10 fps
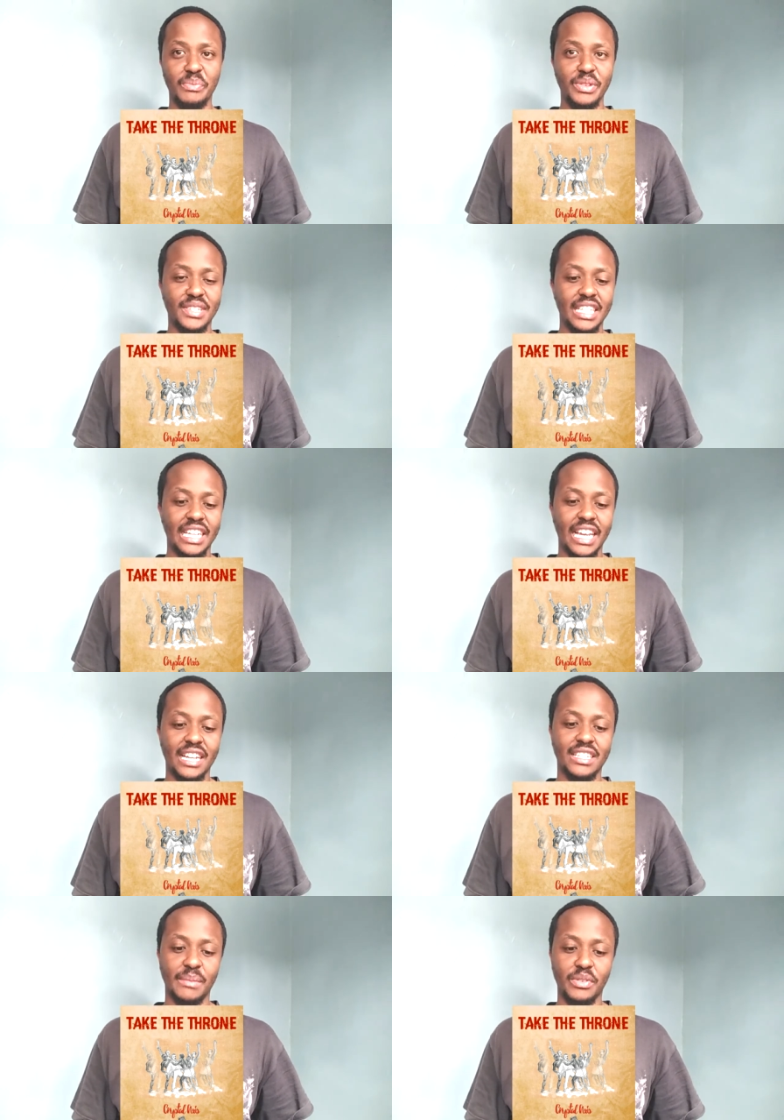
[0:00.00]
music
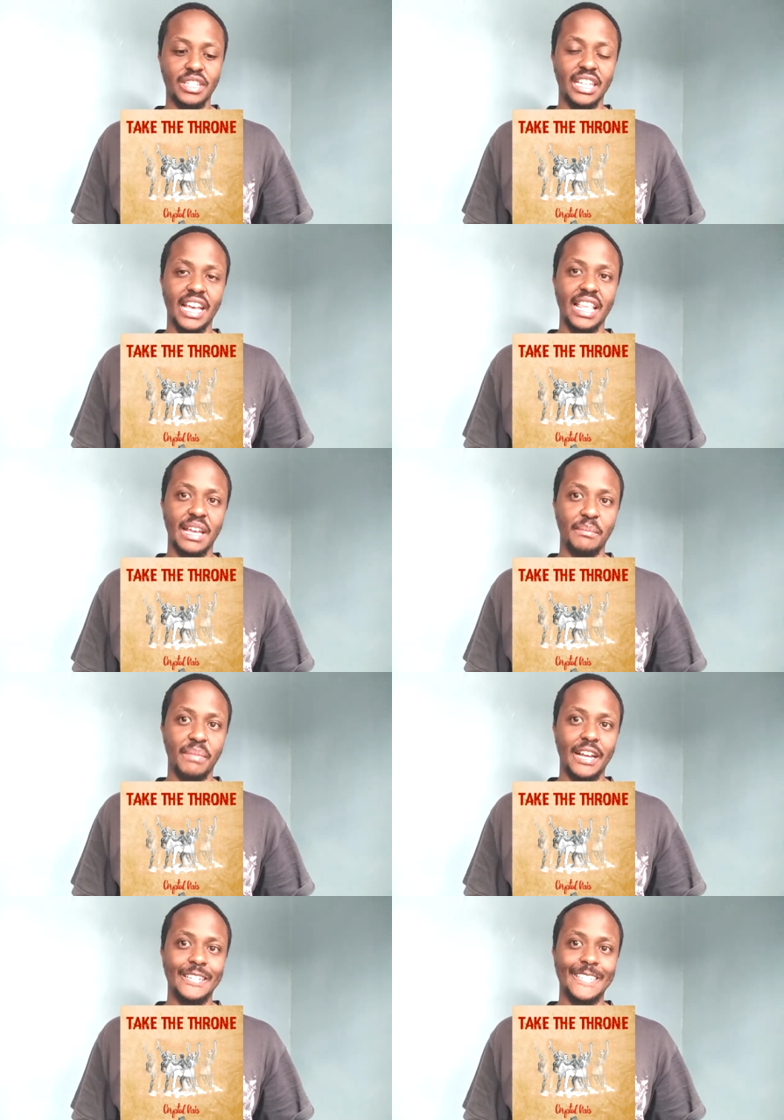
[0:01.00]
and supporting Kenyan
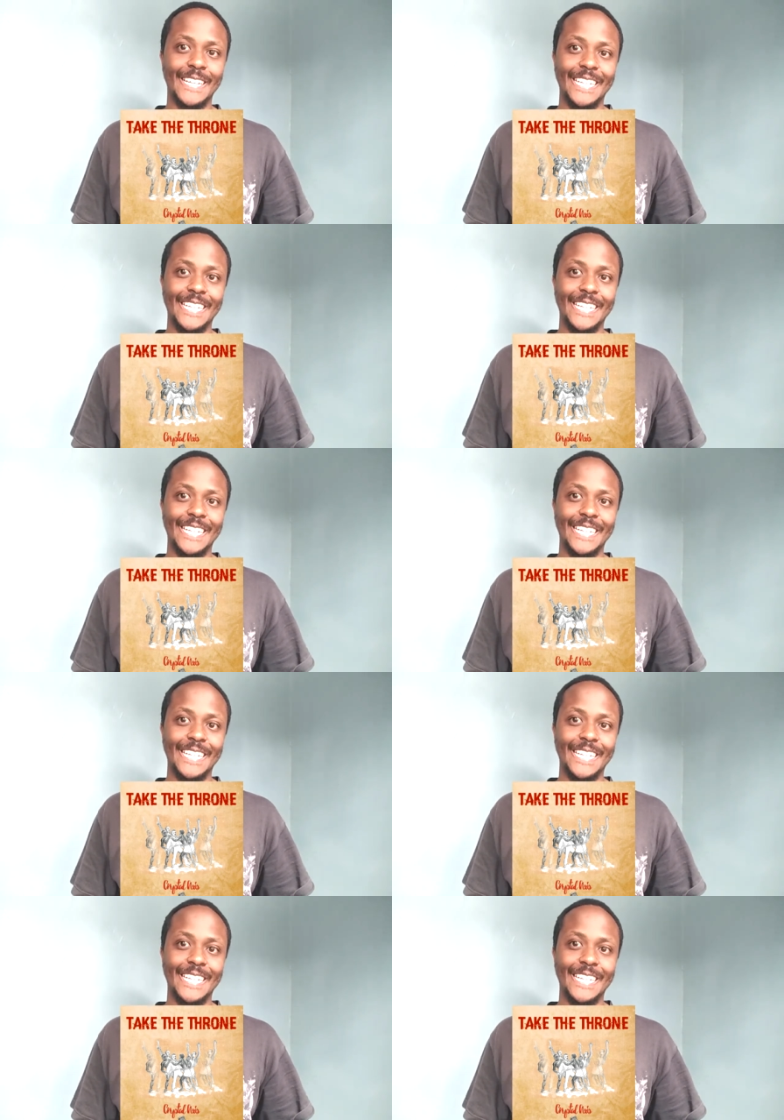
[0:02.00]
bands.